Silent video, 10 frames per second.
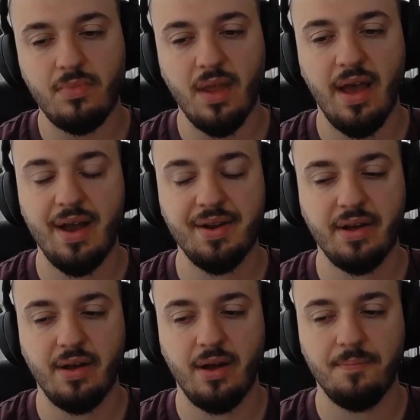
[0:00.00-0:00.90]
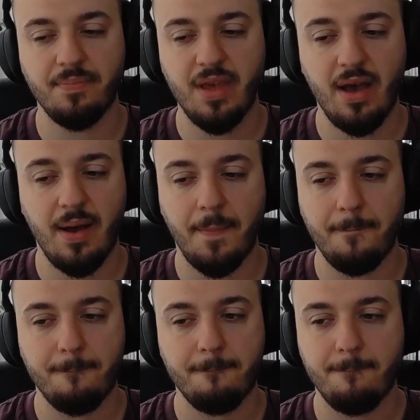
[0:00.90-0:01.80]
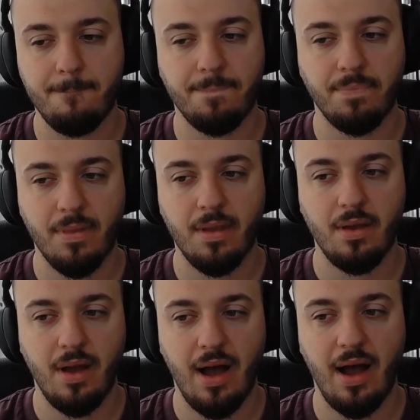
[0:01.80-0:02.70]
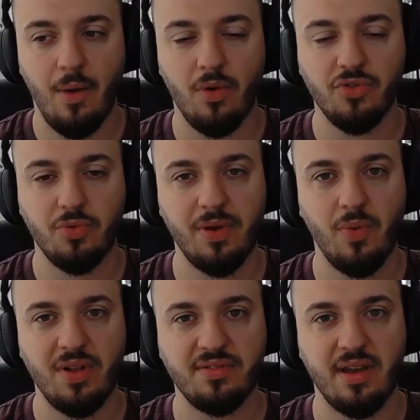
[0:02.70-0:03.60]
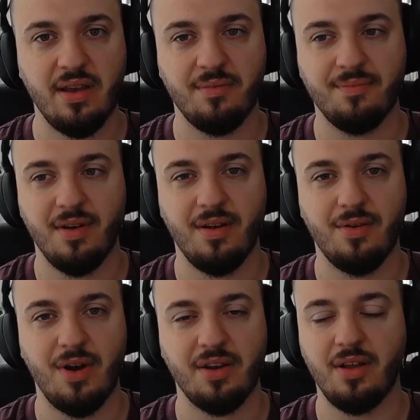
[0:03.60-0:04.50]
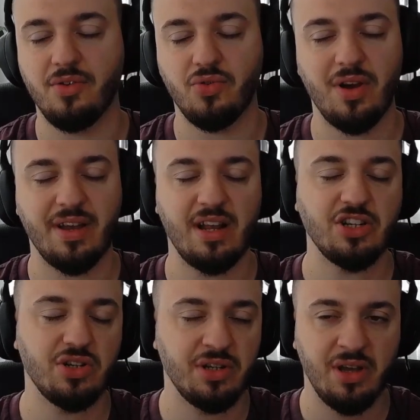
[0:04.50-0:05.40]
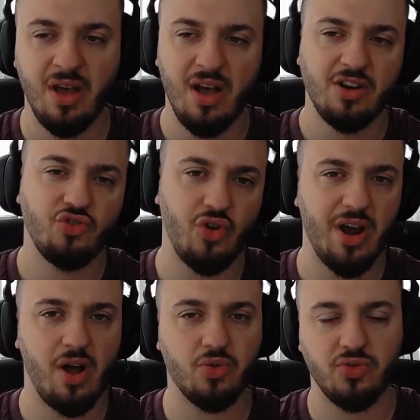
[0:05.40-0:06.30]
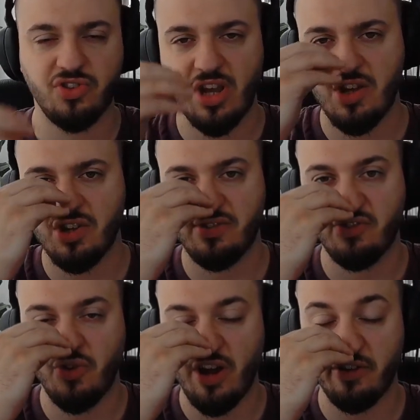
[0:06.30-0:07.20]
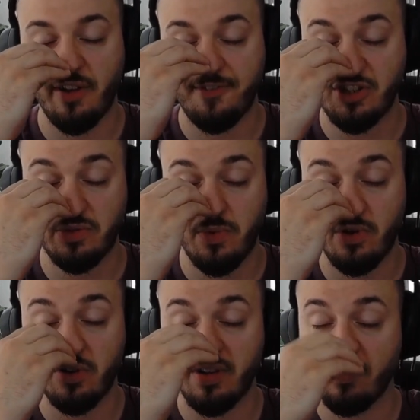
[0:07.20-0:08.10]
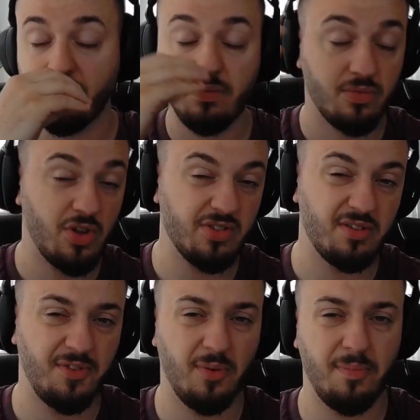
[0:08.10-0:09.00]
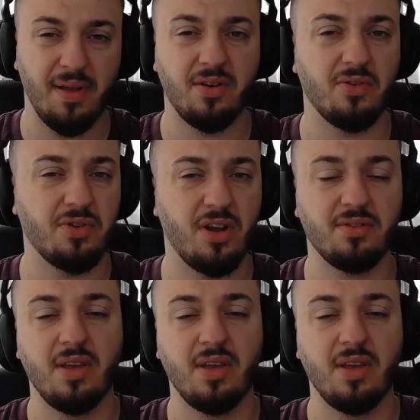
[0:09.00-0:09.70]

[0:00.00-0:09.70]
And yeah, I want to be Wednesday right now, so I can actually try out those changes, try out Affliction Warlock. Does it feel better or not?